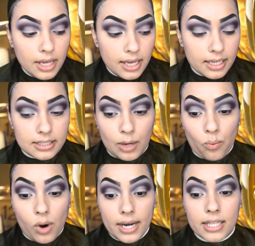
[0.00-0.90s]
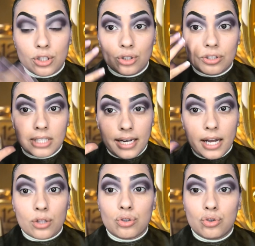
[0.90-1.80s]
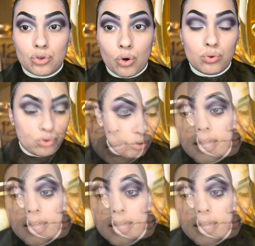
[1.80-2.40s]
because I want it to stand out so much.